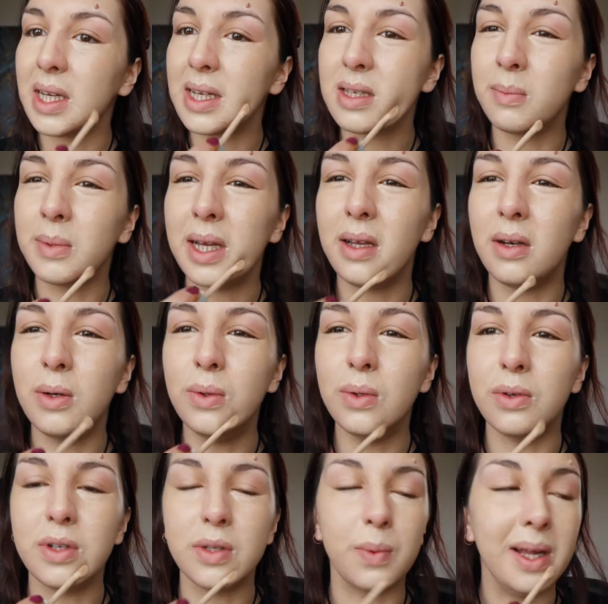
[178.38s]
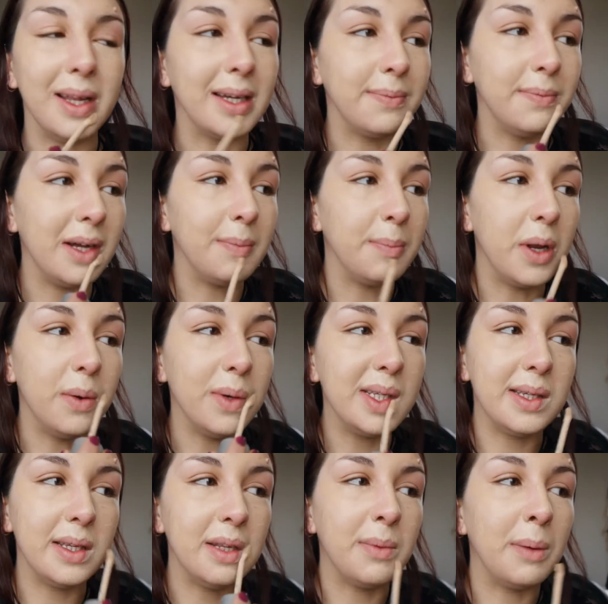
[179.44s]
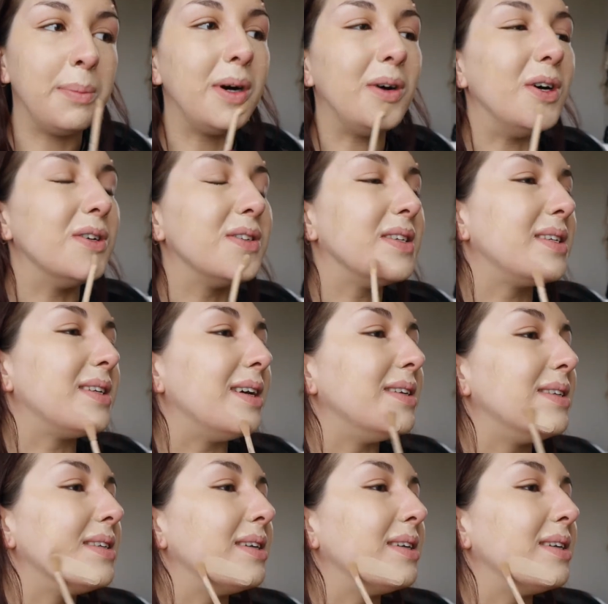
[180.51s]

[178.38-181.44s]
as I'm getting older as well, I'm noticing that my pores are starting